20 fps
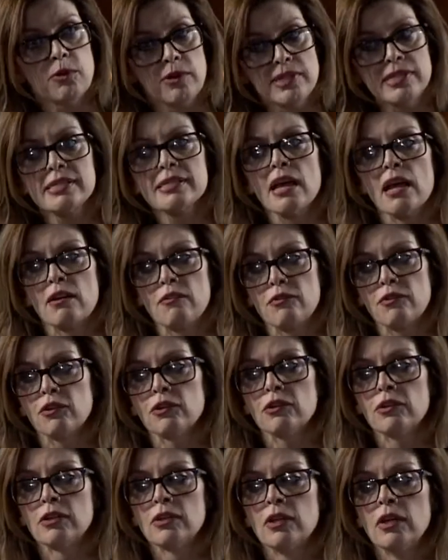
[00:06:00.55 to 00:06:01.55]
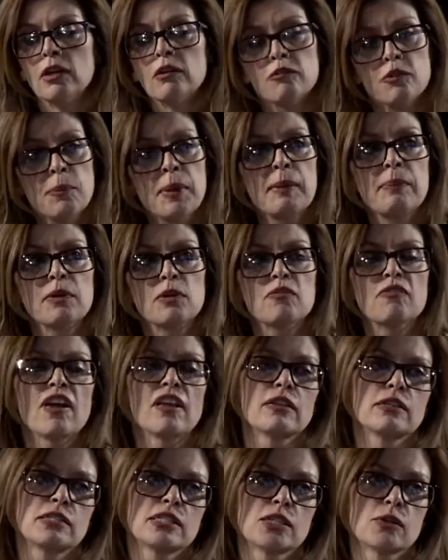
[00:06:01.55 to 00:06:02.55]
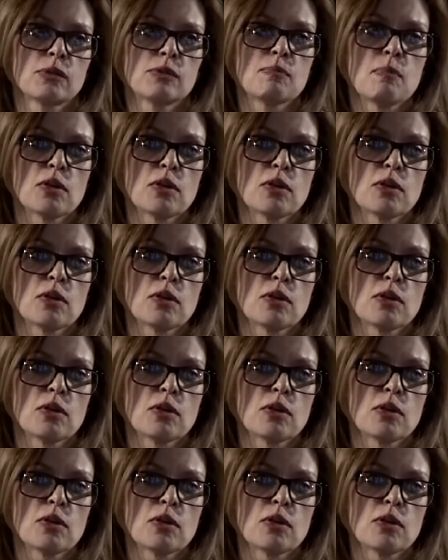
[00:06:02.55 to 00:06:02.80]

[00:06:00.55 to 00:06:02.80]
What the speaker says: and safer for people to volunteer with